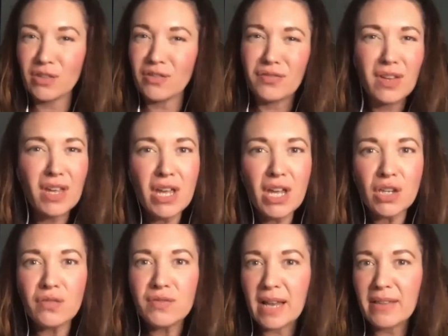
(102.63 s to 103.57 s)

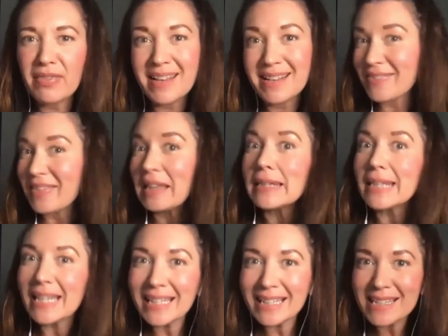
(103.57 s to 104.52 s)
You've done things at the
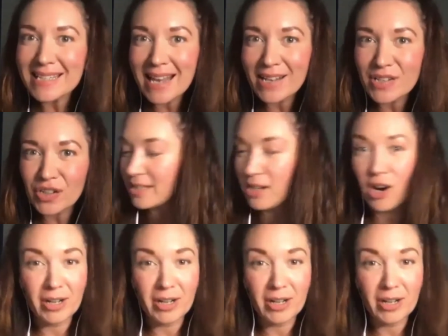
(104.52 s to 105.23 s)
Lincoln Center,